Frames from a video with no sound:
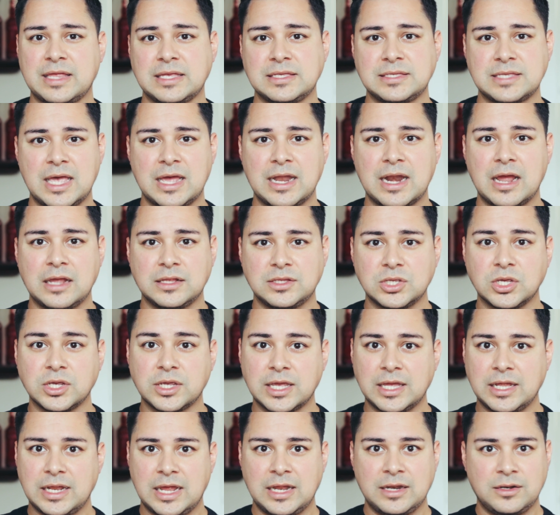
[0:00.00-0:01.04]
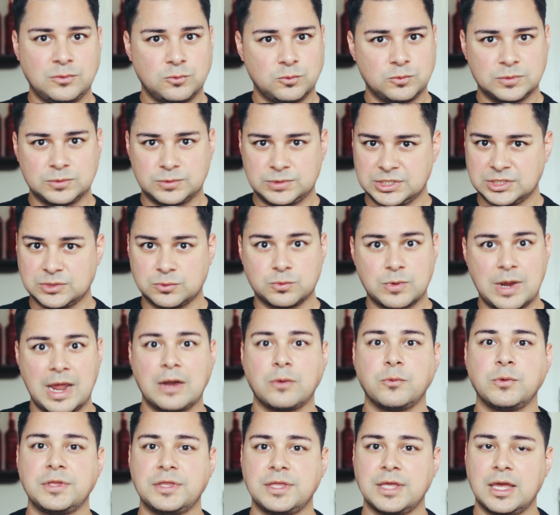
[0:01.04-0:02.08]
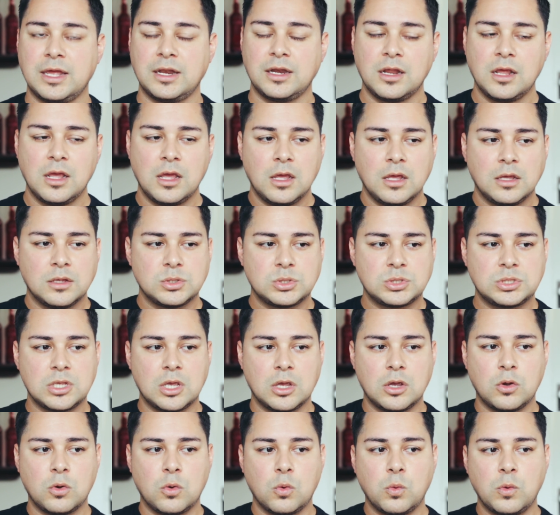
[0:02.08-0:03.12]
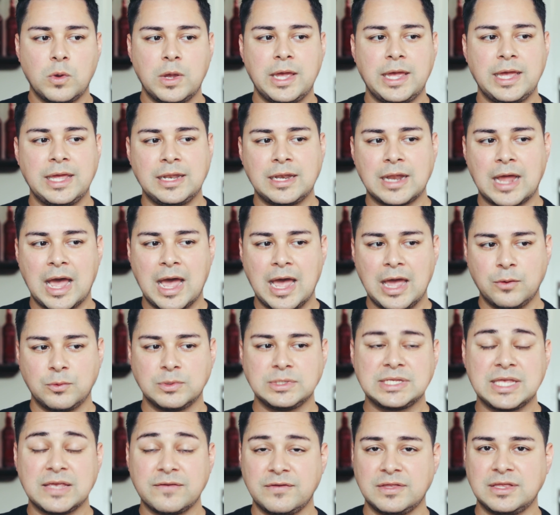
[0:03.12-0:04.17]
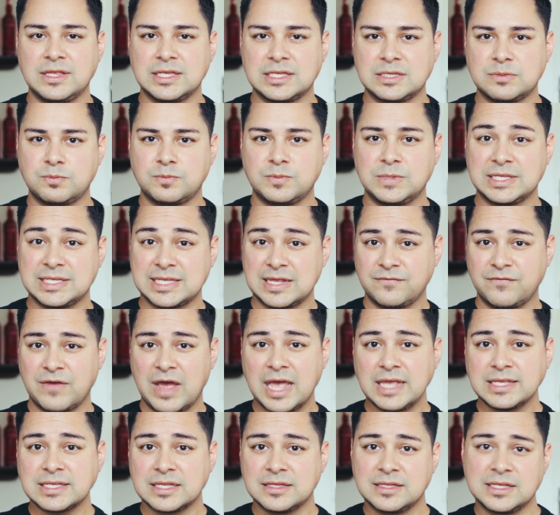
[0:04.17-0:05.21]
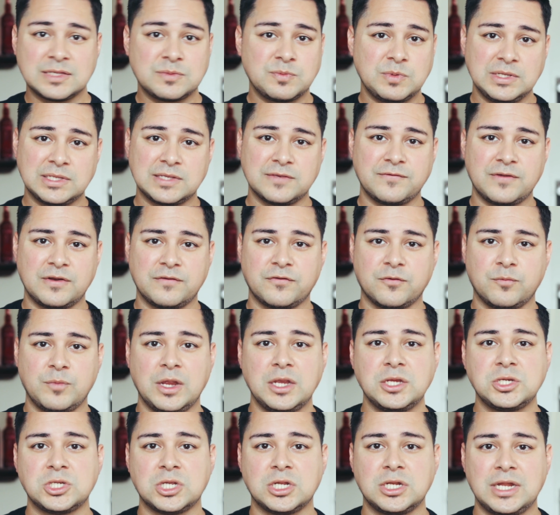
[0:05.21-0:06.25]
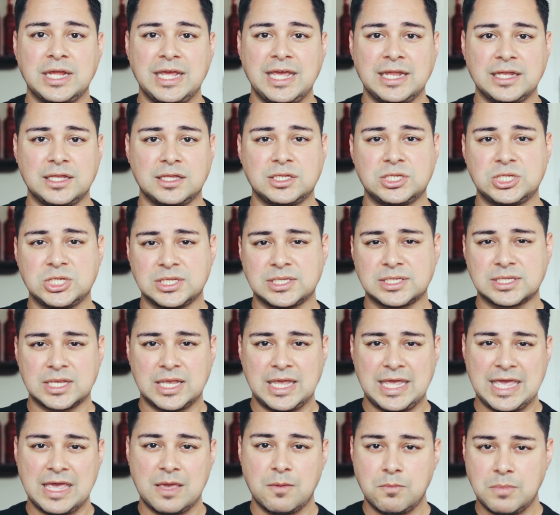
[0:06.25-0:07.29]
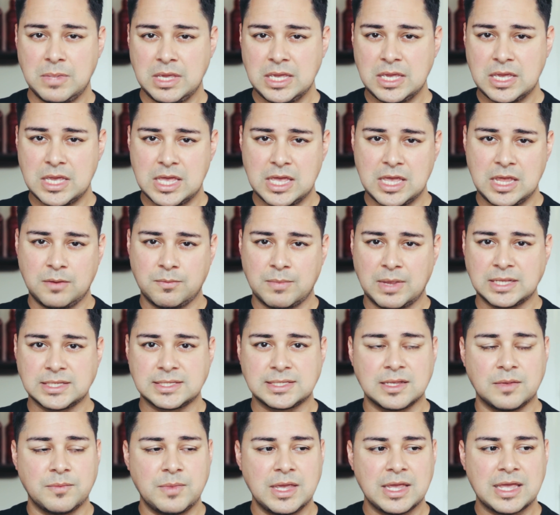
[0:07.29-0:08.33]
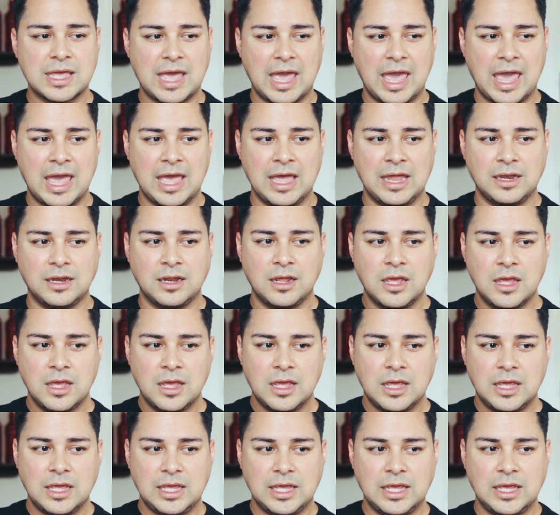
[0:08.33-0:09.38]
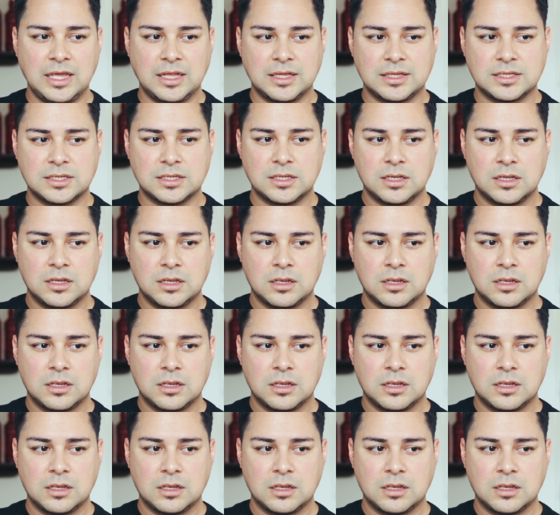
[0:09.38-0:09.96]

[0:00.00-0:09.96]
said, I took it and just ran with it. So when I was given this advice and this piece of information, it just hit me in my stomach, and it